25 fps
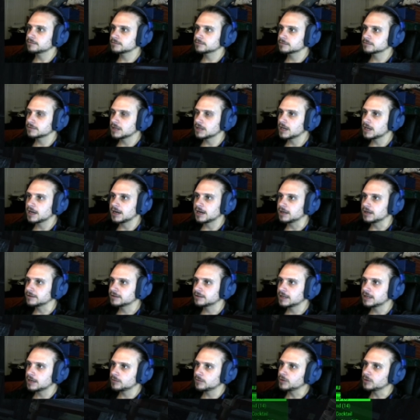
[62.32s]
Yeah,
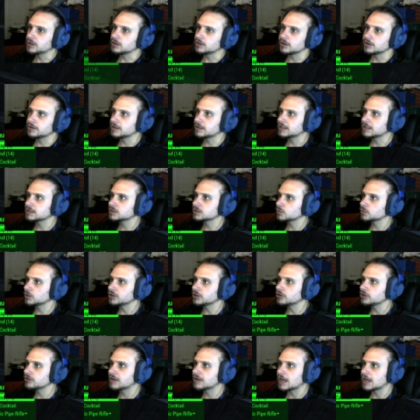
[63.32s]
there we go. That's what
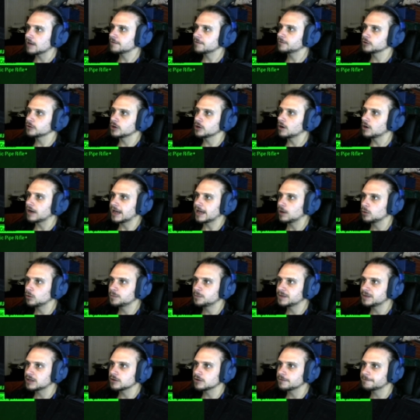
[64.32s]
you get for not
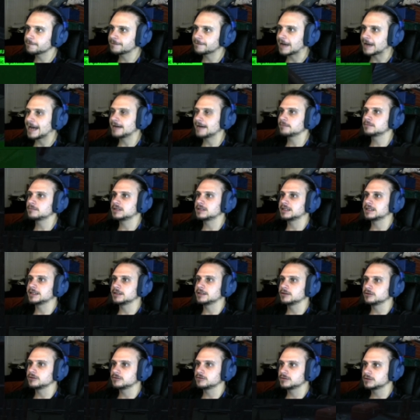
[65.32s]
helping your family,
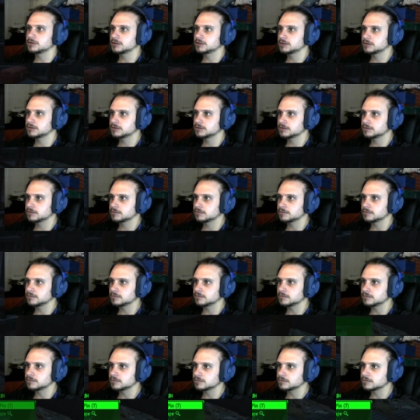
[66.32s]
you
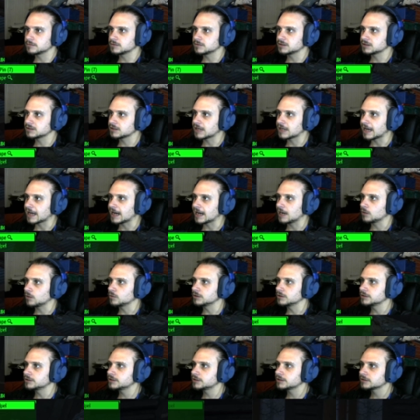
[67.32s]

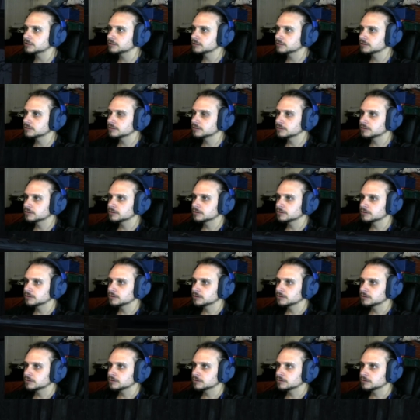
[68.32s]
coward.
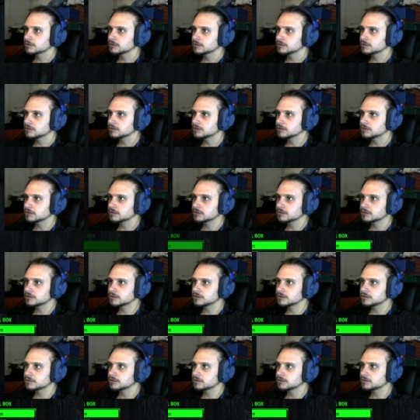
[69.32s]

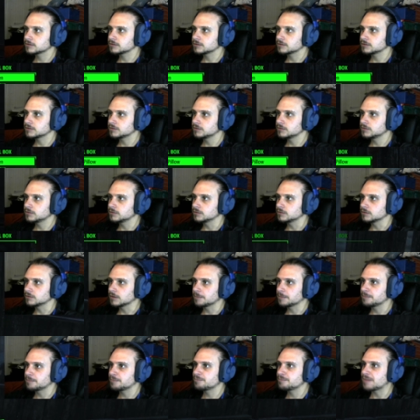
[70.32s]
Uh, ooh,
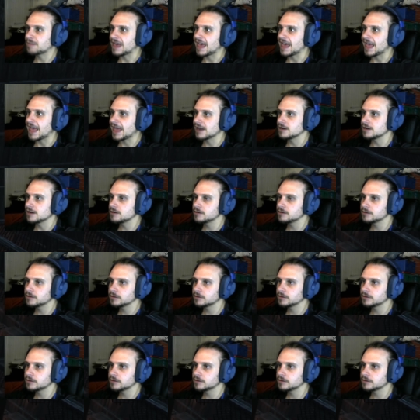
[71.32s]
pen?